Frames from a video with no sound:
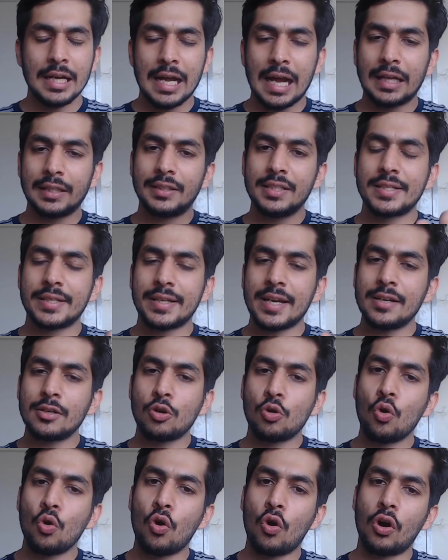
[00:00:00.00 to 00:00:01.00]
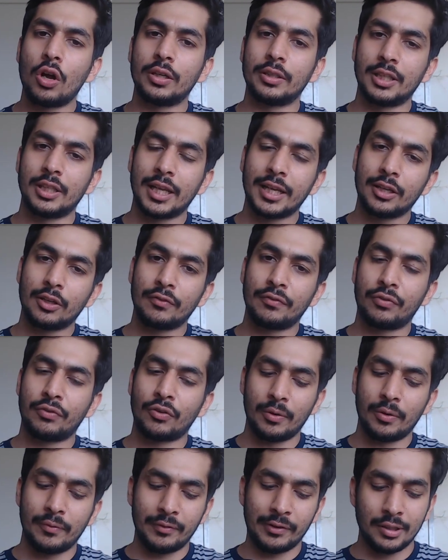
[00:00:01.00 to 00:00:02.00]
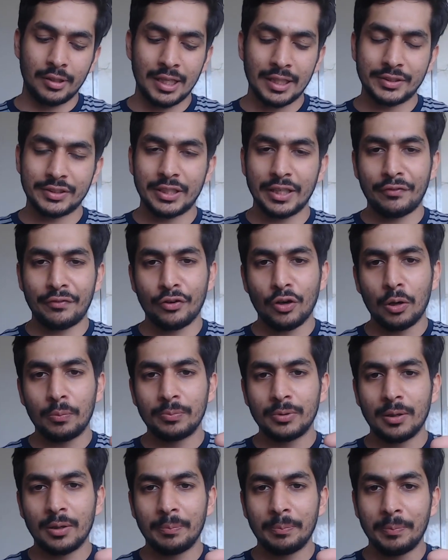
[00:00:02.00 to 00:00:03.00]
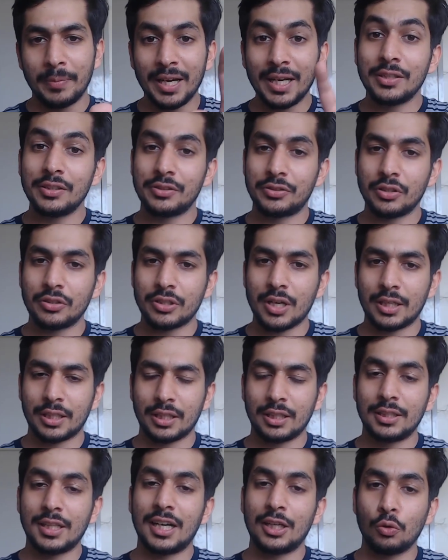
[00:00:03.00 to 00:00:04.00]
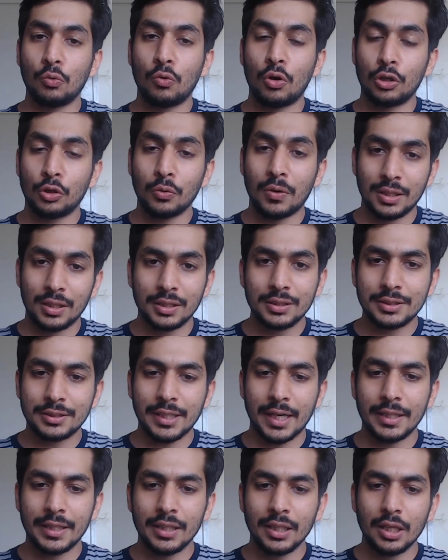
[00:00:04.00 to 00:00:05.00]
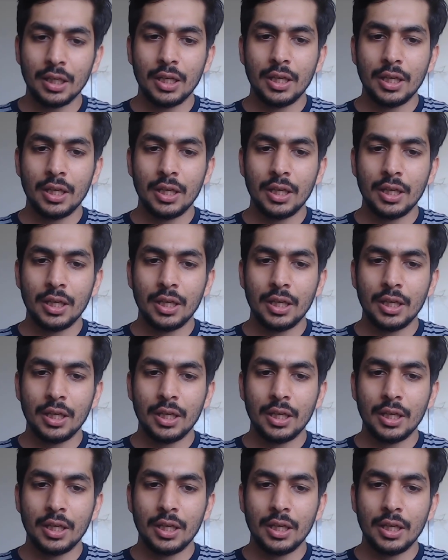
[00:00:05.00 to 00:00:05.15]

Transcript: And this can go on, like let's say from the main research article that you want to understand,